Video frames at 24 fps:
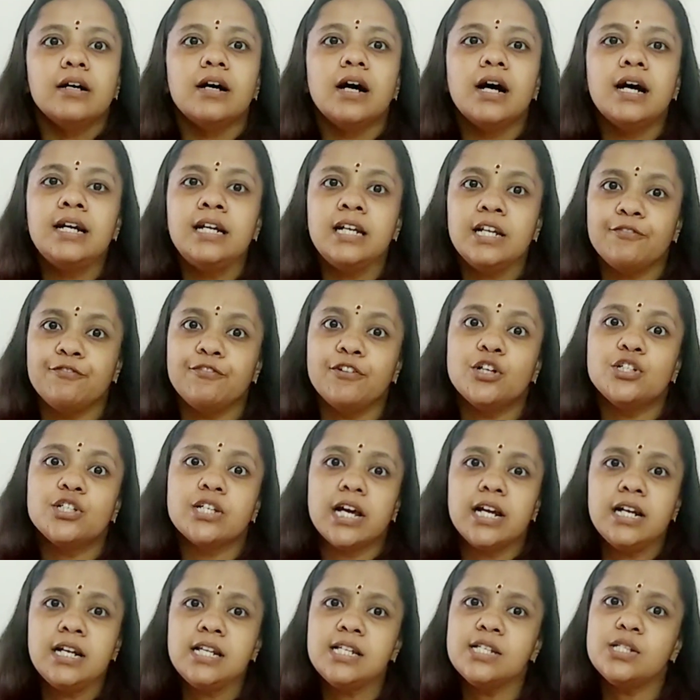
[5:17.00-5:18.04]
And if your
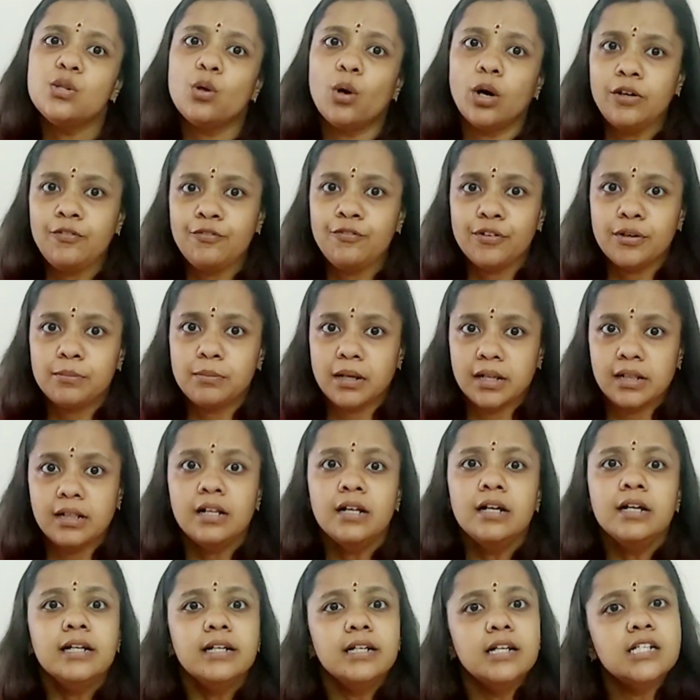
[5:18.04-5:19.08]
child is non-verbal,
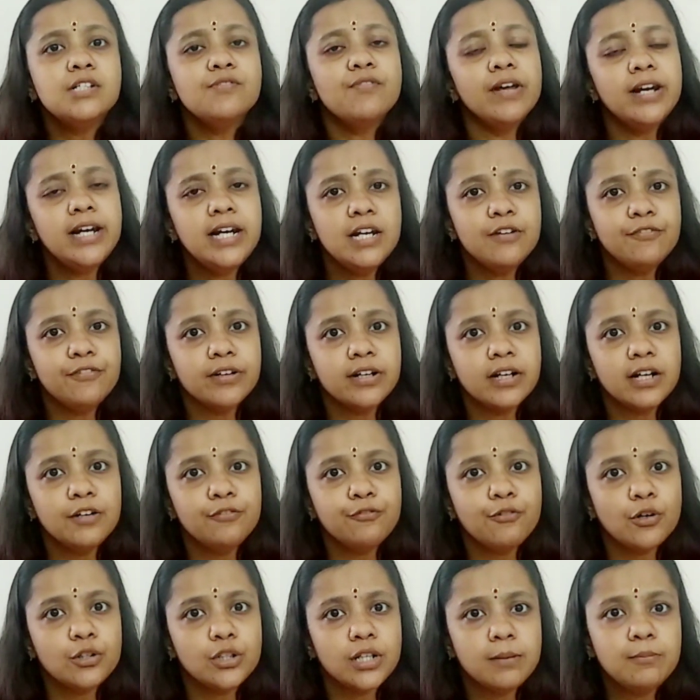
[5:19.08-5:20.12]
it is very difficult
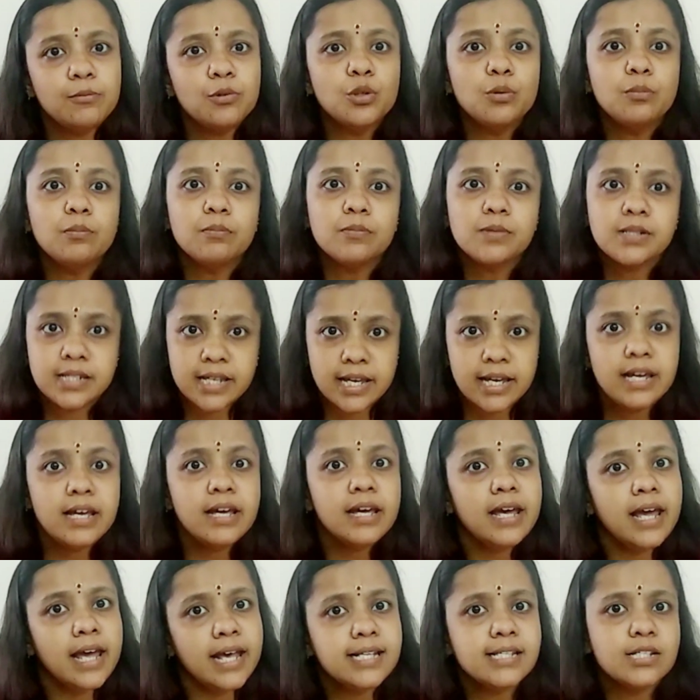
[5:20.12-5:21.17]
for them to say
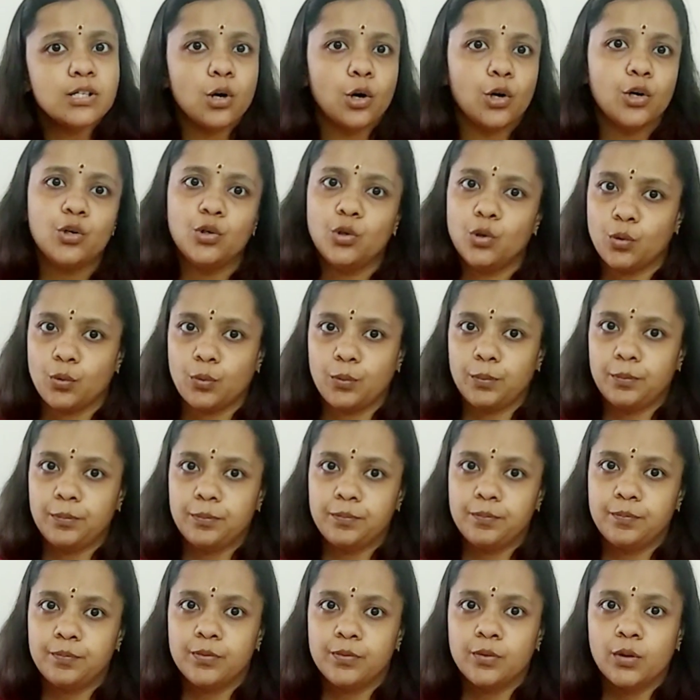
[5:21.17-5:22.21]
yes or no.
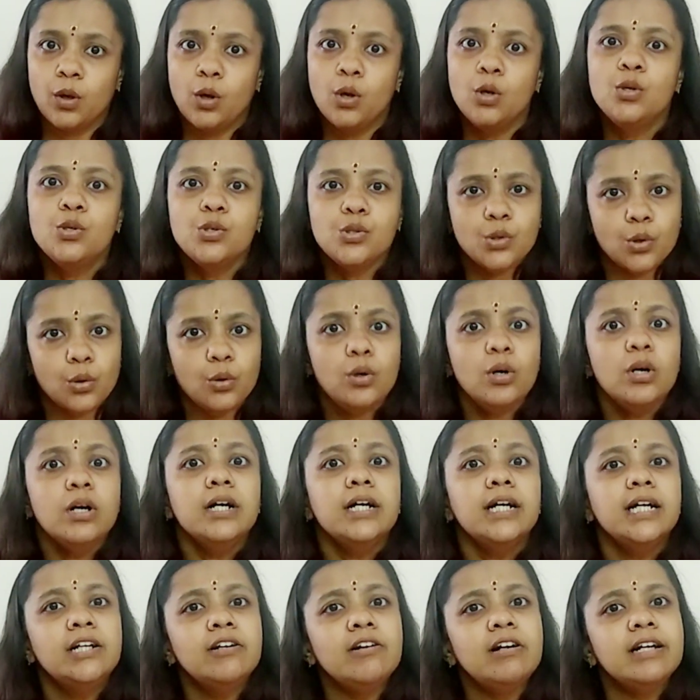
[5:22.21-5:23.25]
So
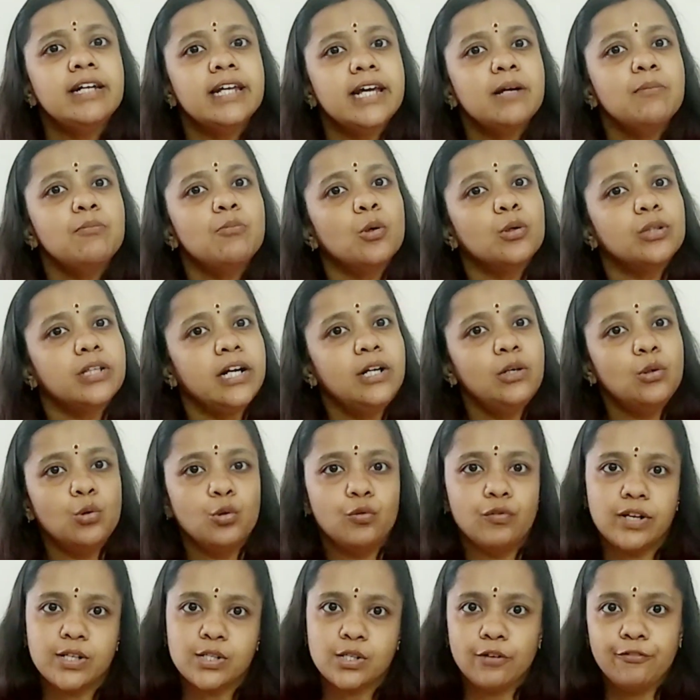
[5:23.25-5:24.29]
it will take more than 2
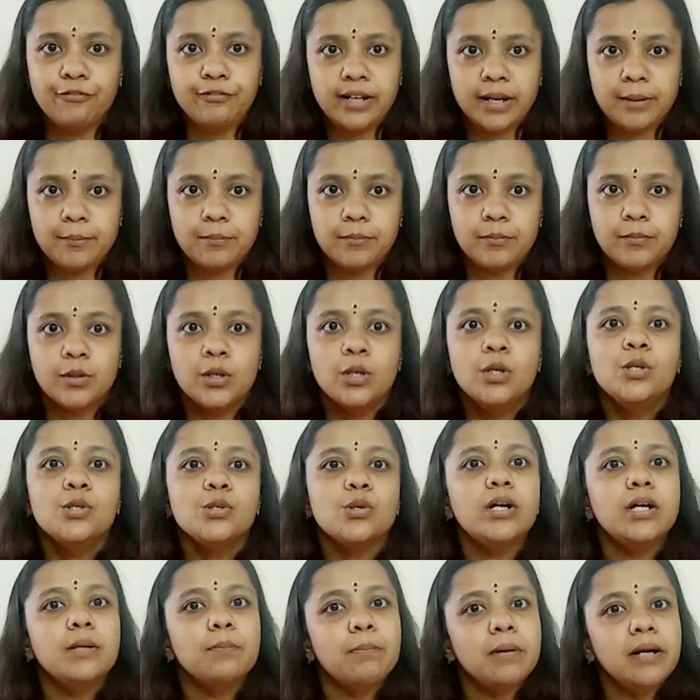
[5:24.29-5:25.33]
weeks of time.
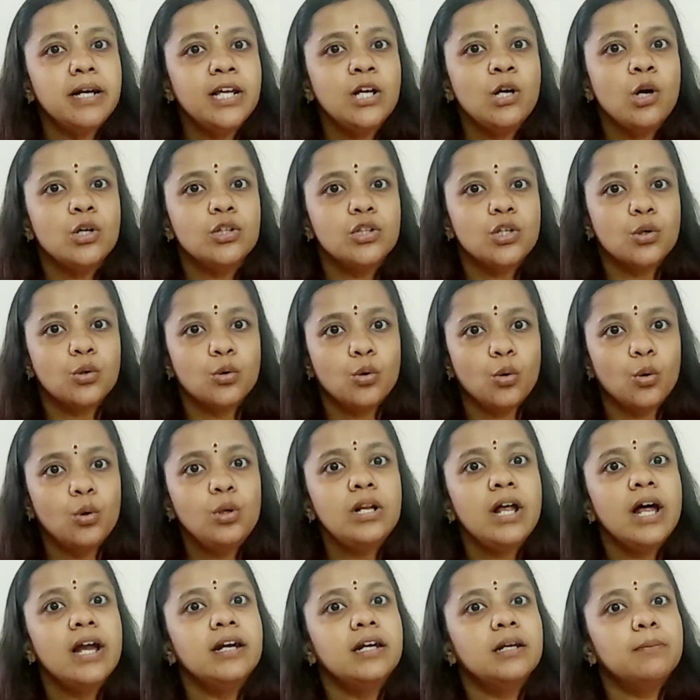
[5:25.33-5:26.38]
So depending on the goal
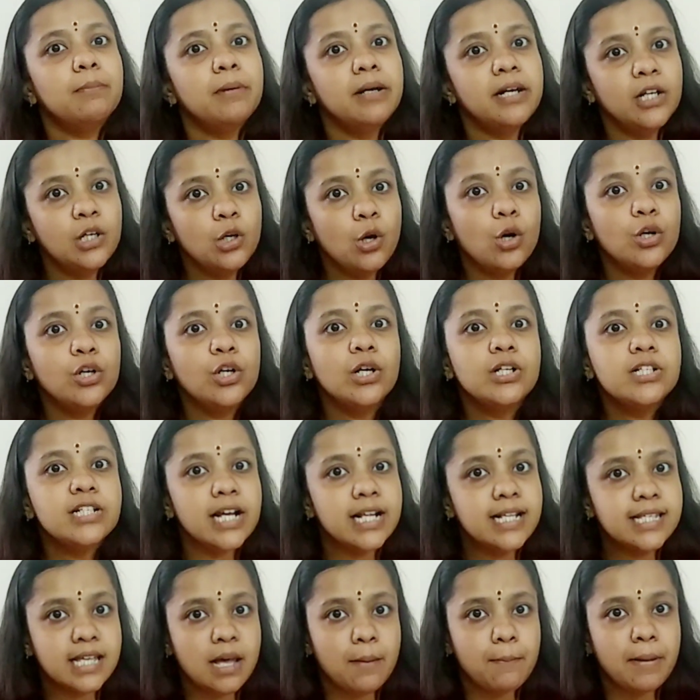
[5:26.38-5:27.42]
and depending on your
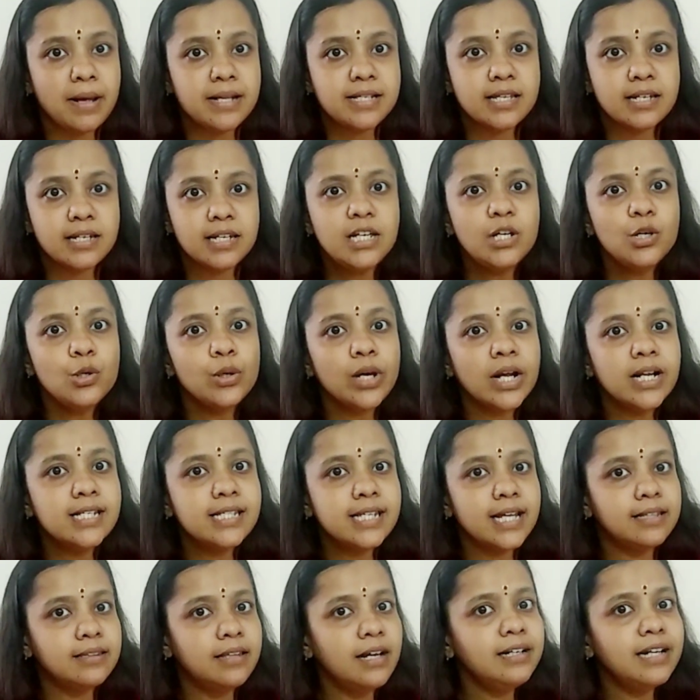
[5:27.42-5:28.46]
child's capacity, you can
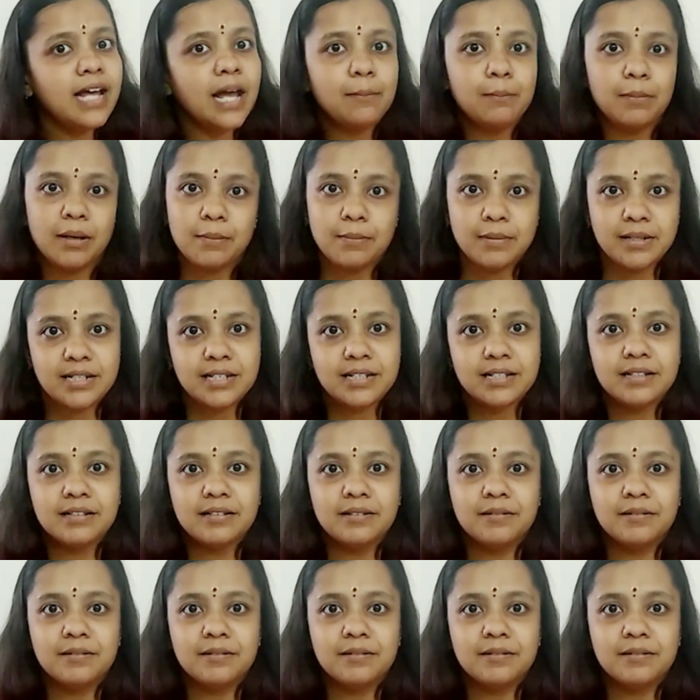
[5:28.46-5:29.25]
set the time limit.